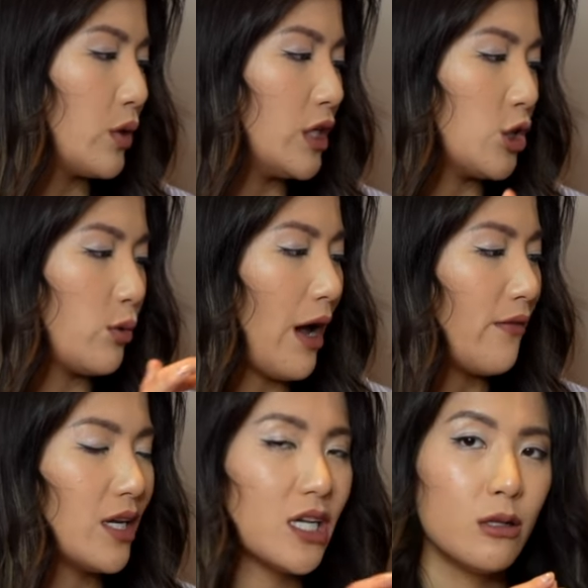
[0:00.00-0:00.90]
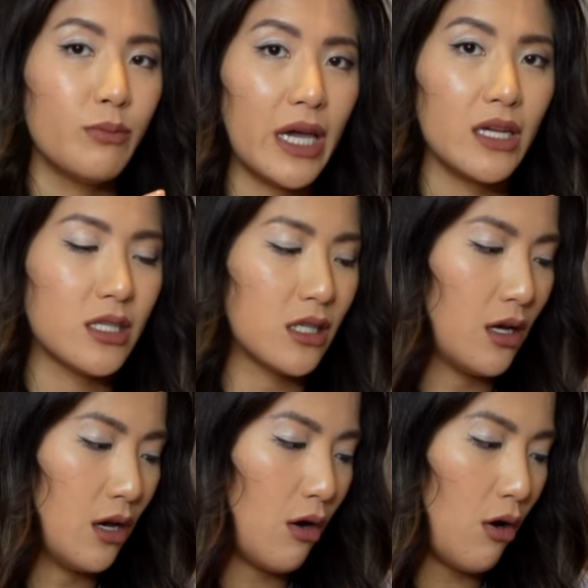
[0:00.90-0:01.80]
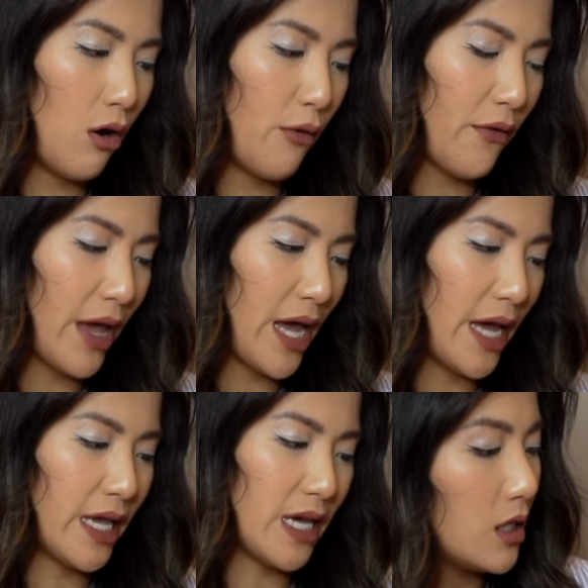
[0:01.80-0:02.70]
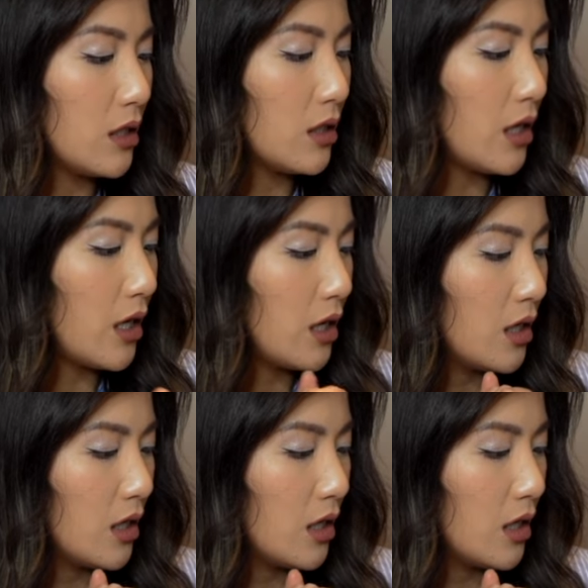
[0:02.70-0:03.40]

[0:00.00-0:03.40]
We do have a little bit of a little